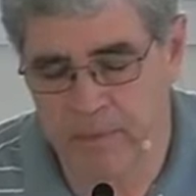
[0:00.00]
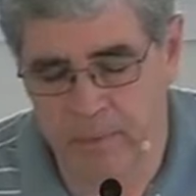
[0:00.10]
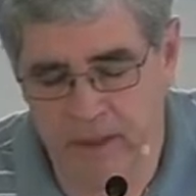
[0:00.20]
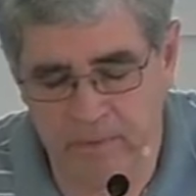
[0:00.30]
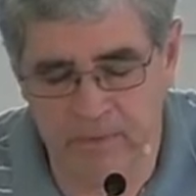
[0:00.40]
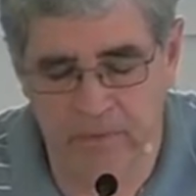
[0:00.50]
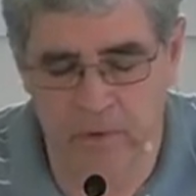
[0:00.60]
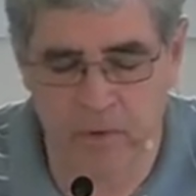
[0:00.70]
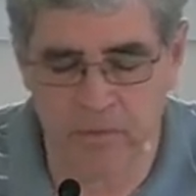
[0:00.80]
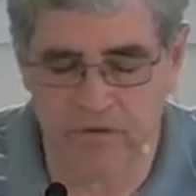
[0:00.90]
pray that your
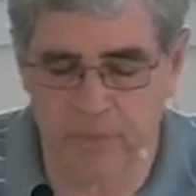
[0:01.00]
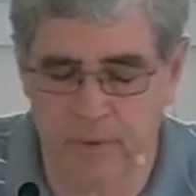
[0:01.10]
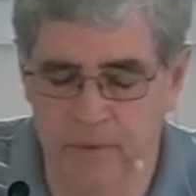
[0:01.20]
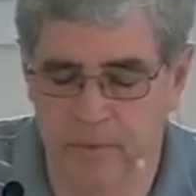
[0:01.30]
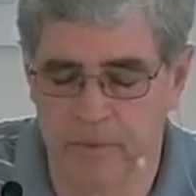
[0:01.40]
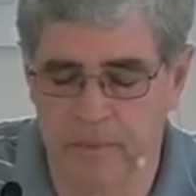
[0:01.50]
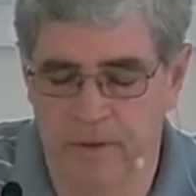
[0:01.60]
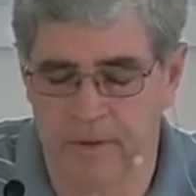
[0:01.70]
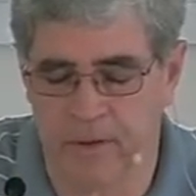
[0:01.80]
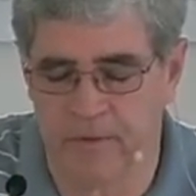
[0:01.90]
Holy Spirit would
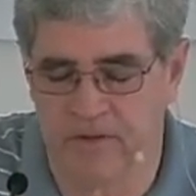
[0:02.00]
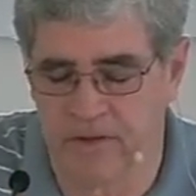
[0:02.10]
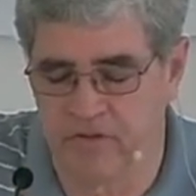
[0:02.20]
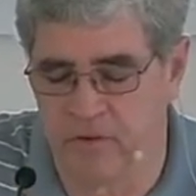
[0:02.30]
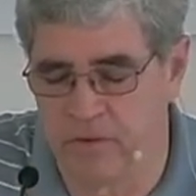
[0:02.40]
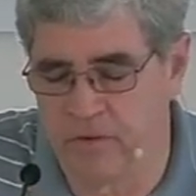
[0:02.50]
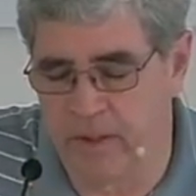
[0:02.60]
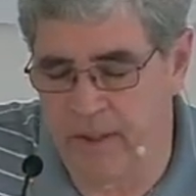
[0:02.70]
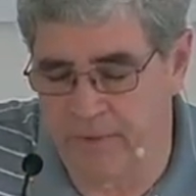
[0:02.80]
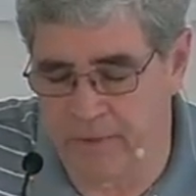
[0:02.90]
be our teacher
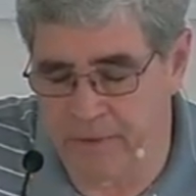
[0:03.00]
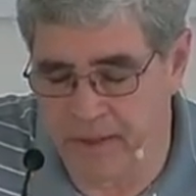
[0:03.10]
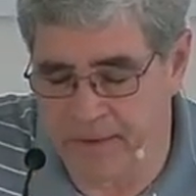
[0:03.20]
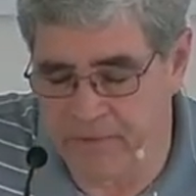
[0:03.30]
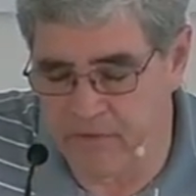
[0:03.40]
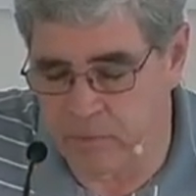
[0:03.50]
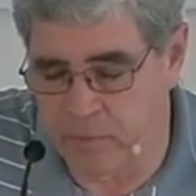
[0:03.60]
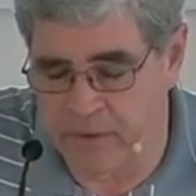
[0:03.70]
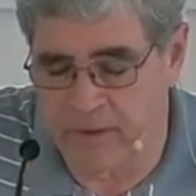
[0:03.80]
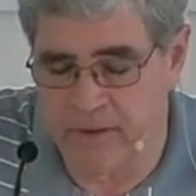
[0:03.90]
and our guide this
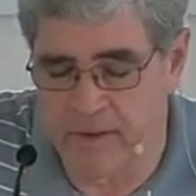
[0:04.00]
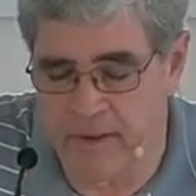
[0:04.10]
morning.